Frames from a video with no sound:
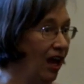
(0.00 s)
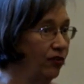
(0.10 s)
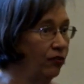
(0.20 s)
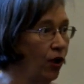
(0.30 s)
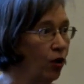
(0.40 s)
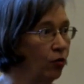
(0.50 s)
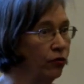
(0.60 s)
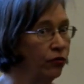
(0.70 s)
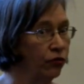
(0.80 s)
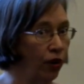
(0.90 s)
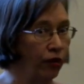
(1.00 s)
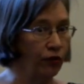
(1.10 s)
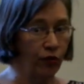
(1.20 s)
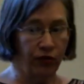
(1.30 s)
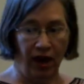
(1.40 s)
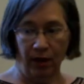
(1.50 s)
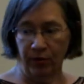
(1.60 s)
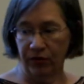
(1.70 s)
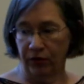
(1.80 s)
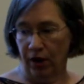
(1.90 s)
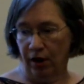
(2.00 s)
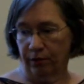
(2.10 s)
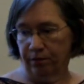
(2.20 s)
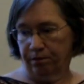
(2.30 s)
So start those habits young.